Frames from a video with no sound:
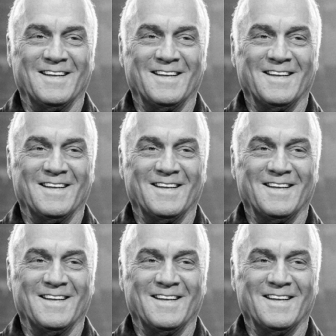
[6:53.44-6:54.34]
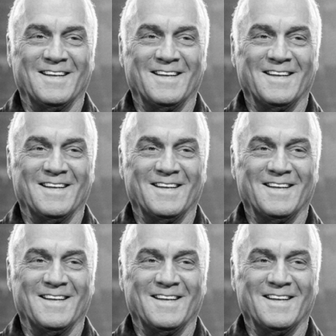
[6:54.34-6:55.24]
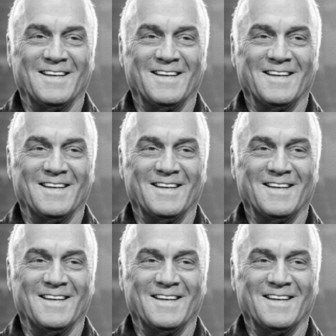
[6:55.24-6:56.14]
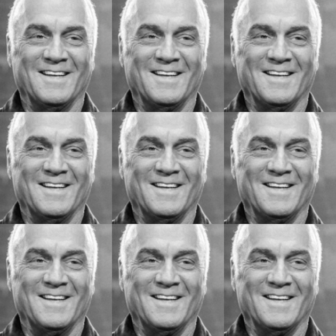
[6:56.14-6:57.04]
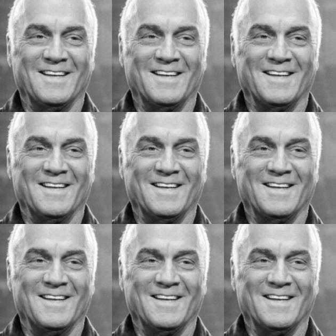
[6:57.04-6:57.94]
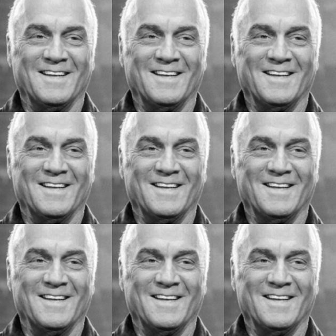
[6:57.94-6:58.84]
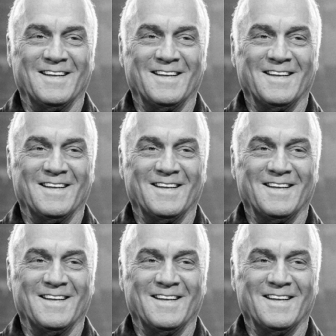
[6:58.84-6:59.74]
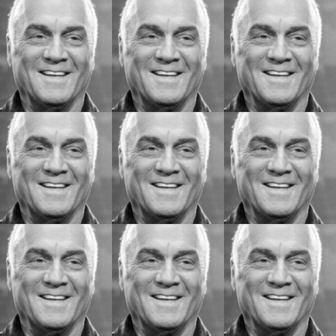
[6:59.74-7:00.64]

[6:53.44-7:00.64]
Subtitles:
(no lip movement)